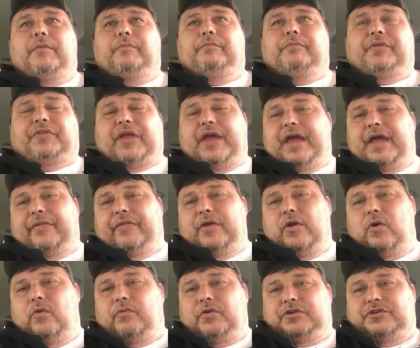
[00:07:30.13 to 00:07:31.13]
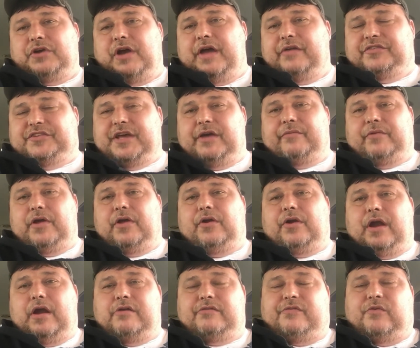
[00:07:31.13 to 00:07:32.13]
but they had the overdrive 700
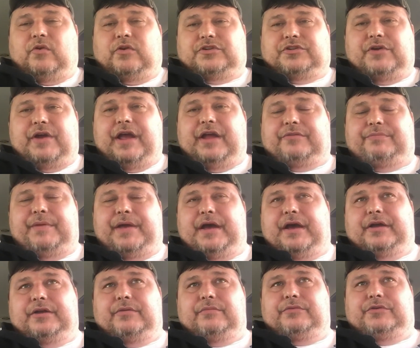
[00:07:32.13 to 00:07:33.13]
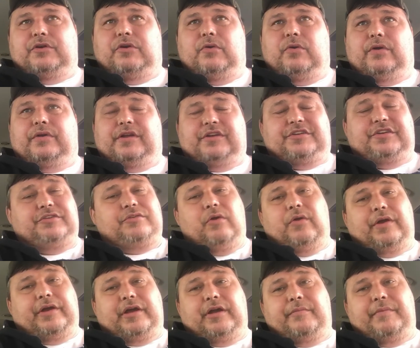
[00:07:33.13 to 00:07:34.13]
R4 trans behind them too, and this is
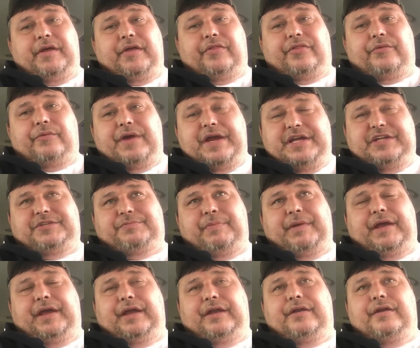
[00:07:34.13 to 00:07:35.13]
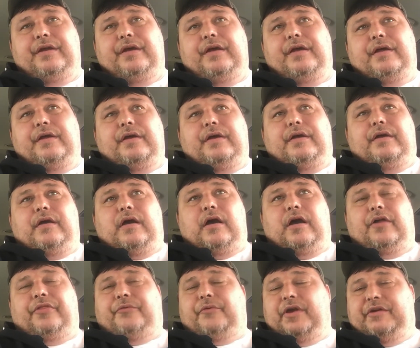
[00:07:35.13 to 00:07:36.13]
only going to be a 3-speed
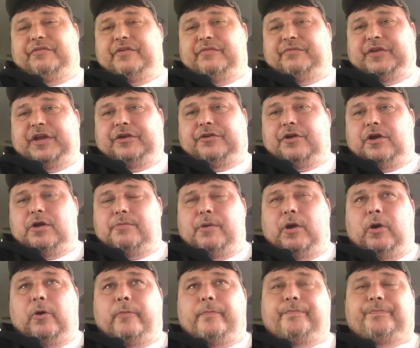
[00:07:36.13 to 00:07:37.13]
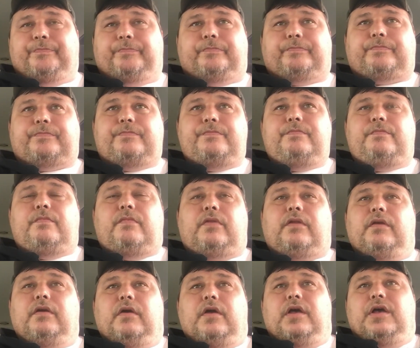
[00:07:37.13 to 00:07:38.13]
350 turbo.
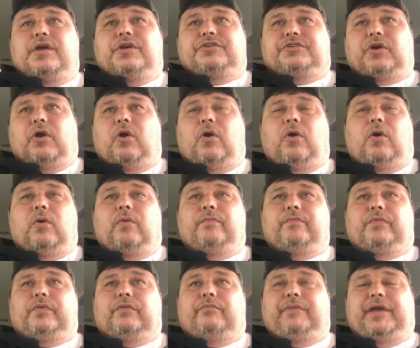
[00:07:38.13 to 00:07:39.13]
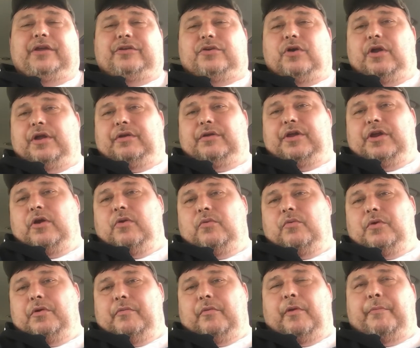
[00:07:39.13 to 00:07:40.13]
So me and Tony, you know,
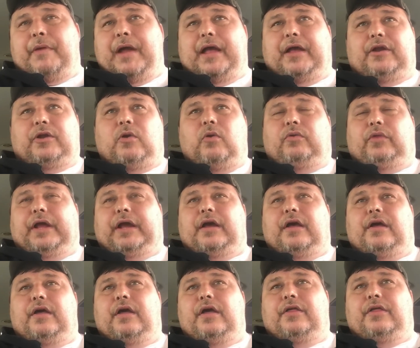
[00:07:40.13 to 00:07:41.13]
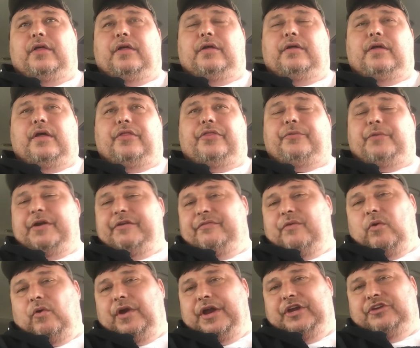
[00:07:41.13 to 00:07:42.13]
we're probably going to go with like a
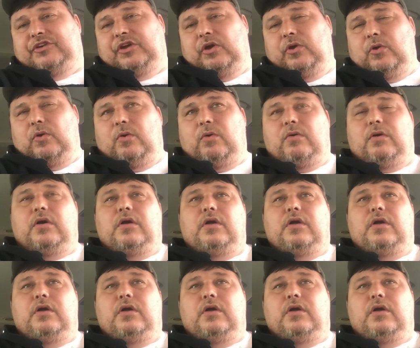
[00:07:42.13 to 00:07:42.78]
342,